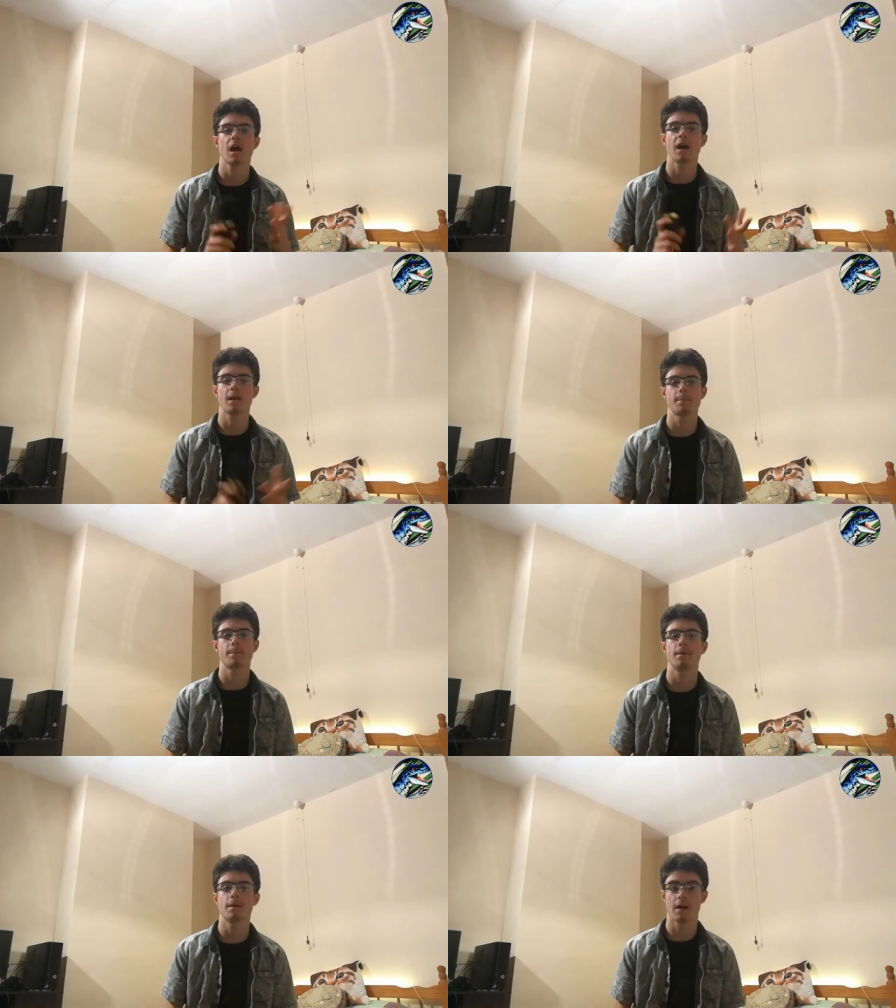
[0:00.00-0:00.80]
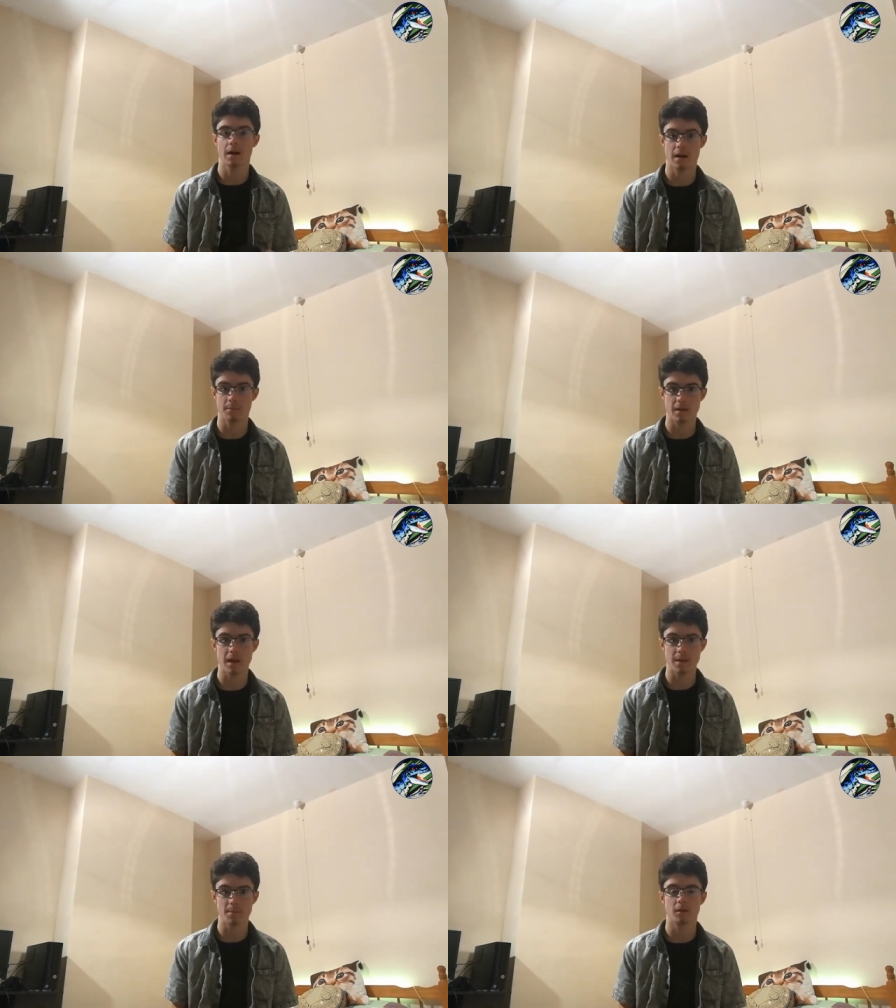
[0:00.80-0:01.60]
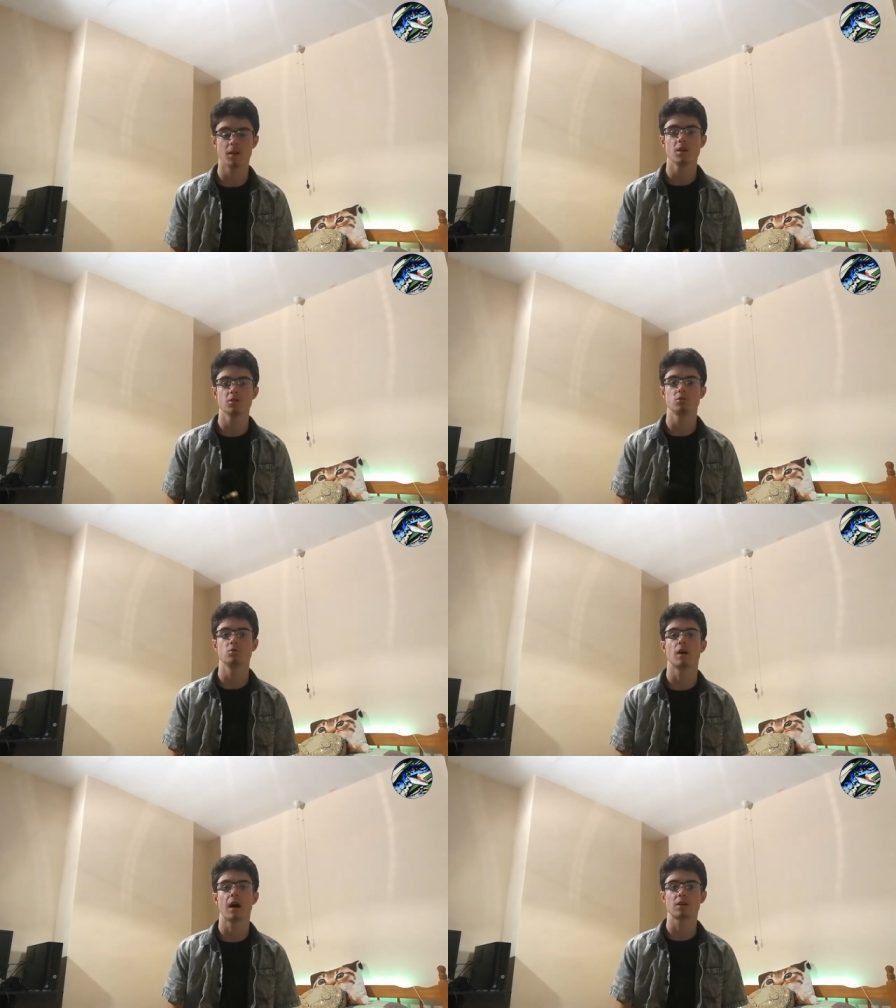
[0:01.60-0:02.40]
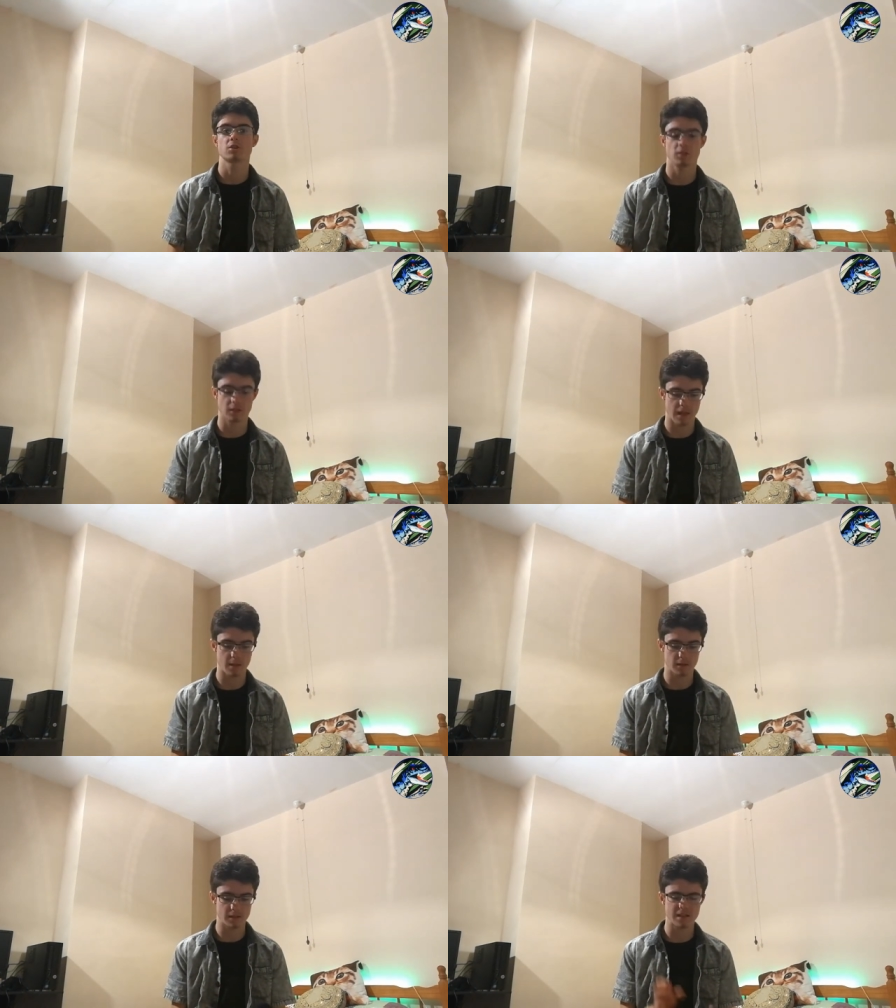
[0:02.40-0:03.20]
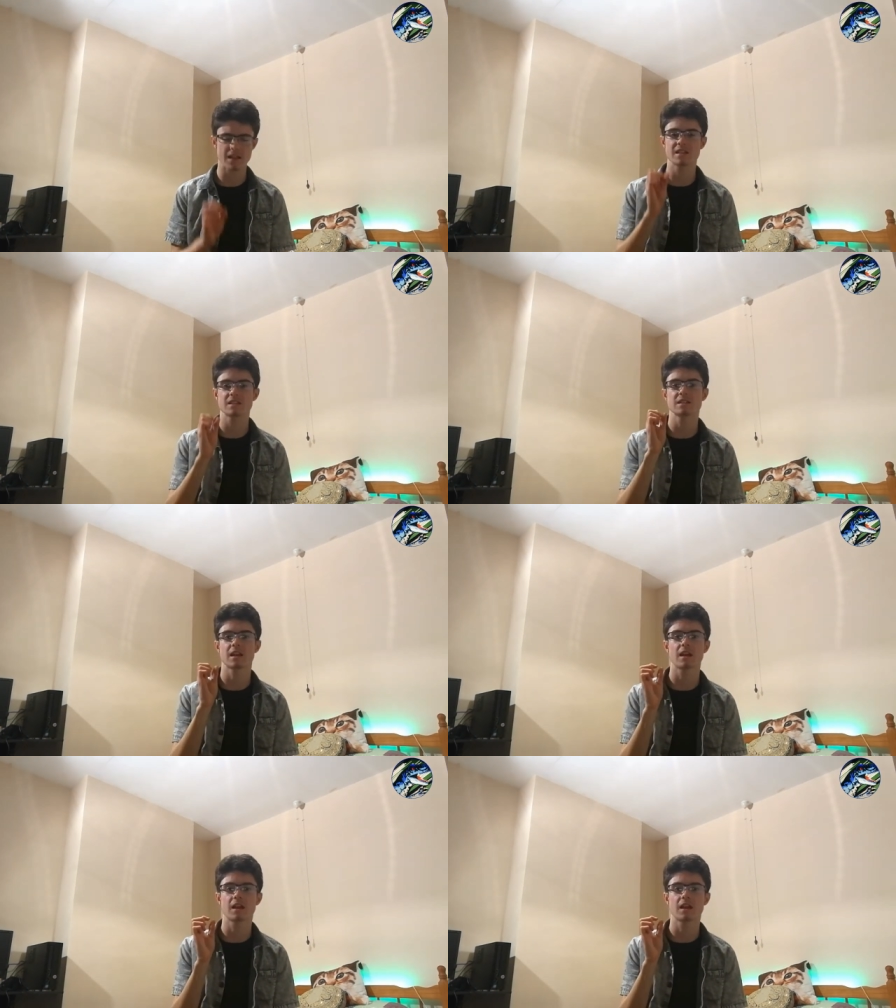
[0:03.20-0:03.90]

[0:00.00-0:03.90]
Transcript: I am able to actual game, because there is a slight